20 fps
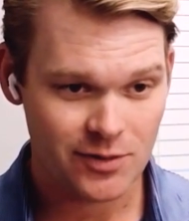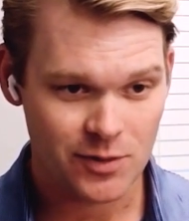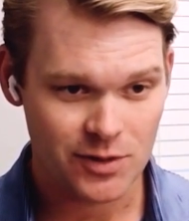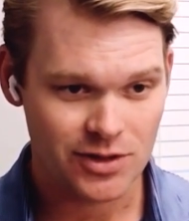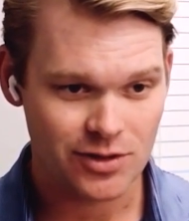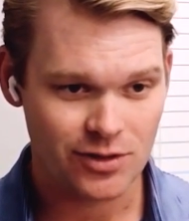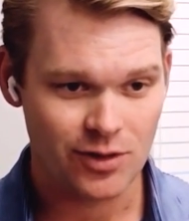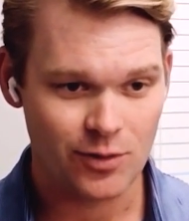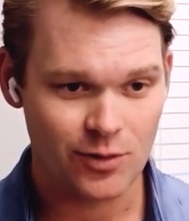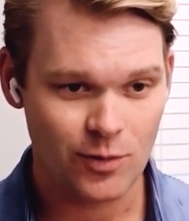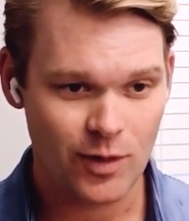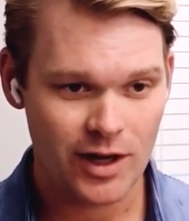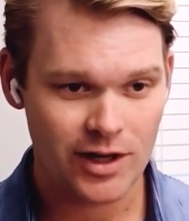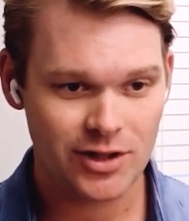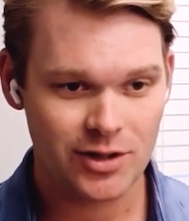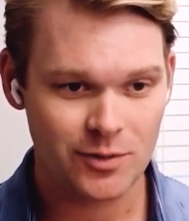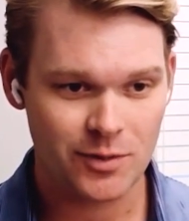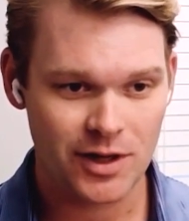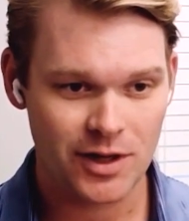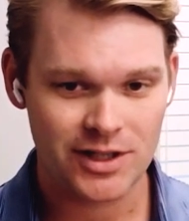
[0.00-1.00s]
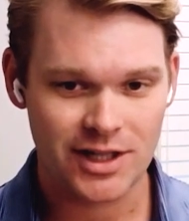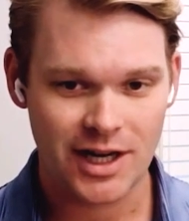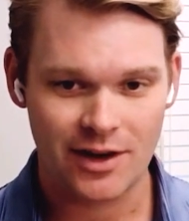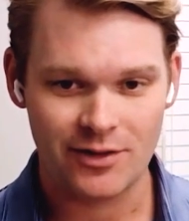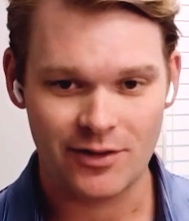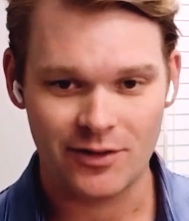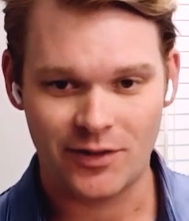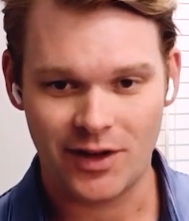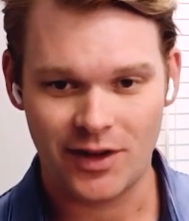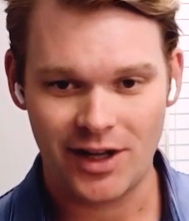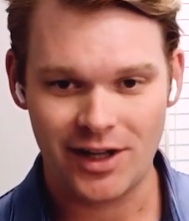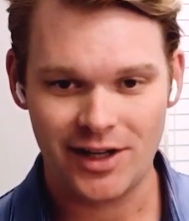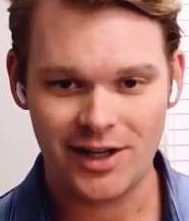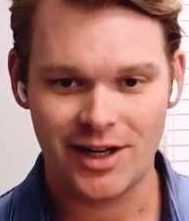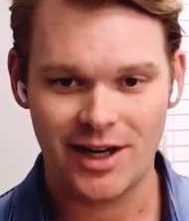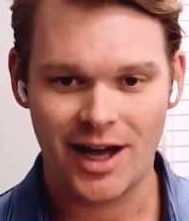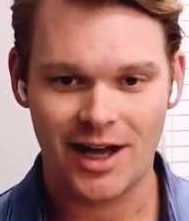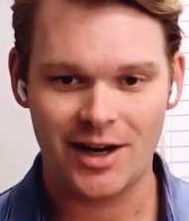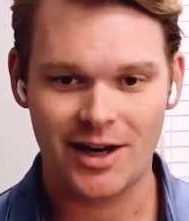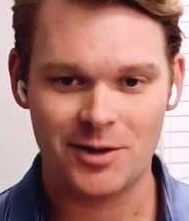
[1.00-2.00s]
was doing way too much having fun
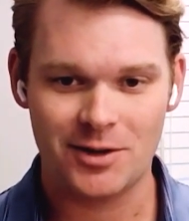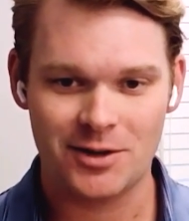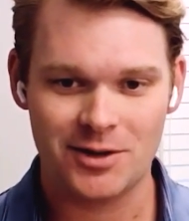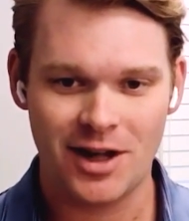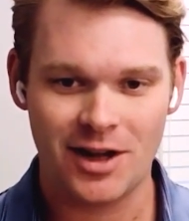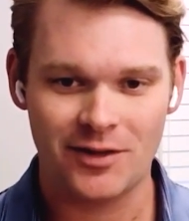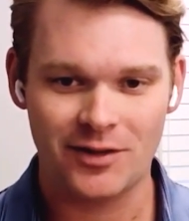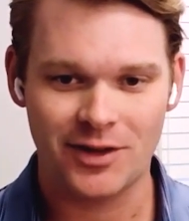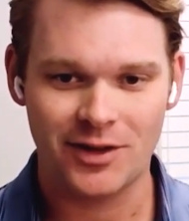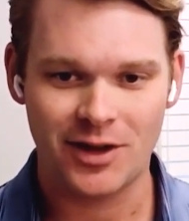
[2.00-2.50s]
and not enough